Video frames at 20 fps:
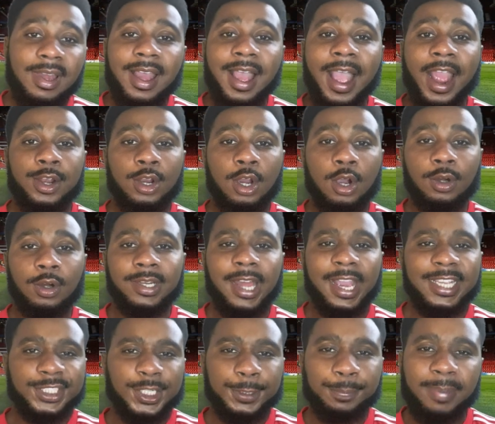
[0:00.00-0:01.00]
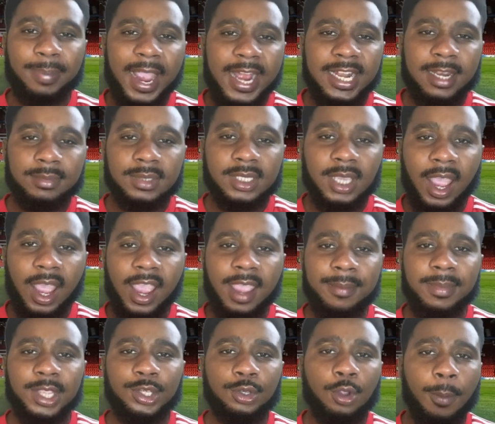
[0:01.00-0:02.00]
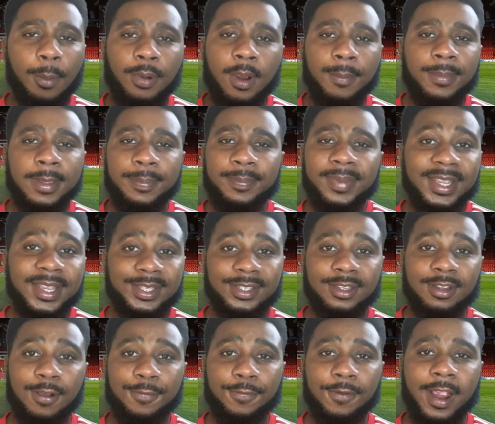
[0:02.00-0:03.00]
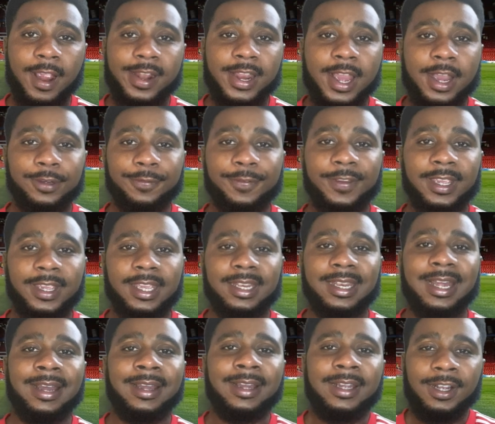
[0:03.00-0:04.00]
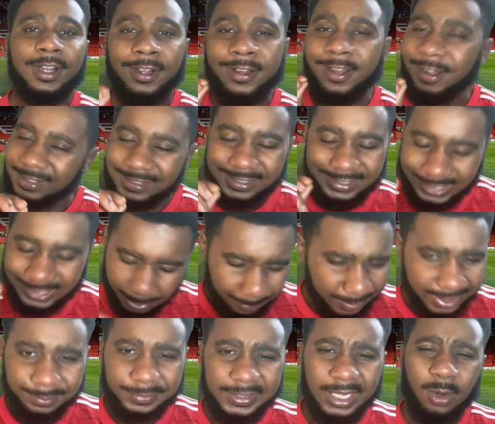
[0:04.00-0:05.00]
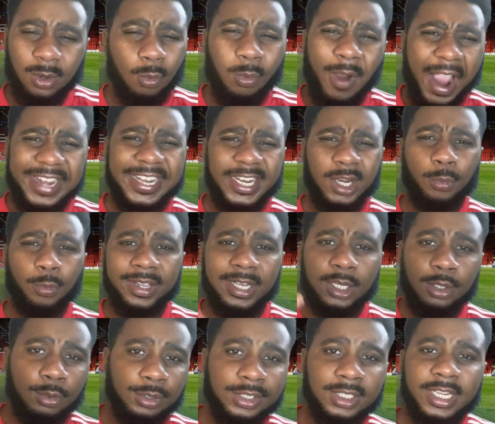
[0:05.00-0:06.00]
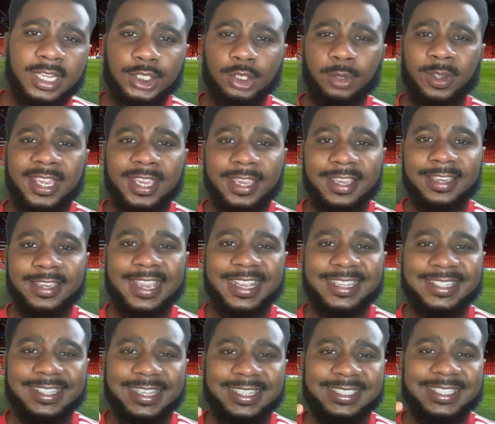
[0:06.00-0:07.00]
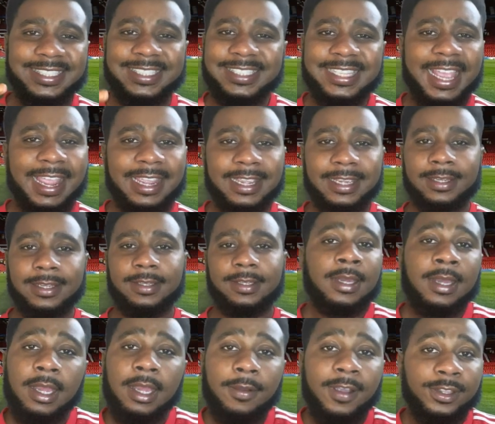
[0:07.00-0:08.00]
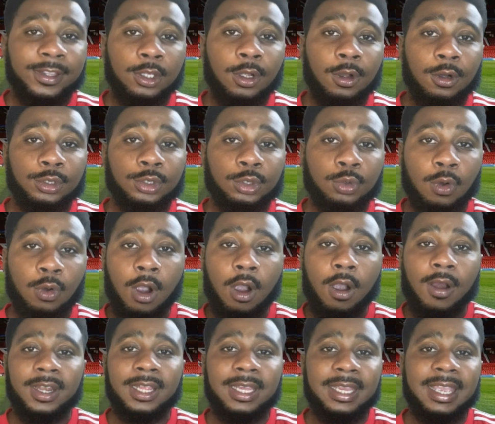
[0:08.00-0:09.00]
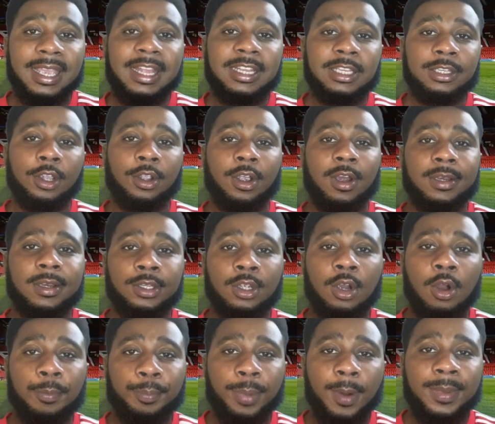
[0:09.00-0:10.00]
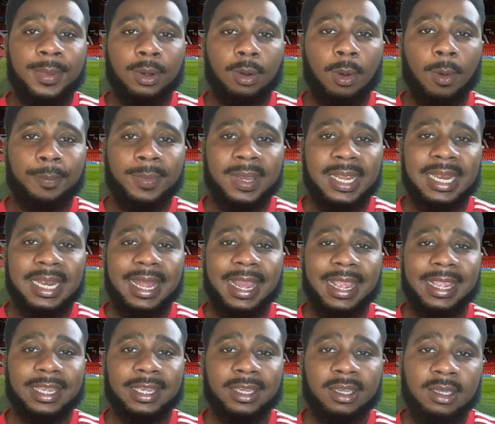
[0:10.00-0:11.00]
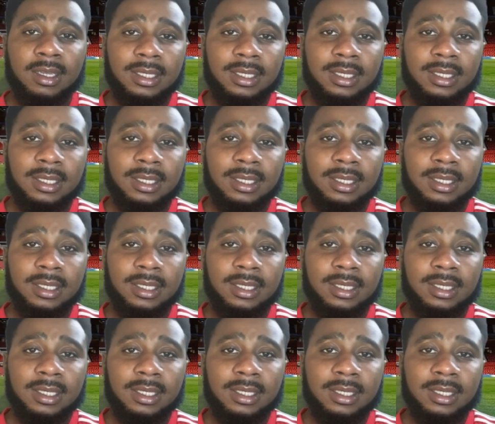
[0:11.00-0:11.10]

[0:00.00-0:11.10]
I know that it's just buying him time and you're probably pissed off right now. You're thinking that, God damn it, why didn't we lose today so he can get the sack? And those who are Ole in, you're probably going to be like,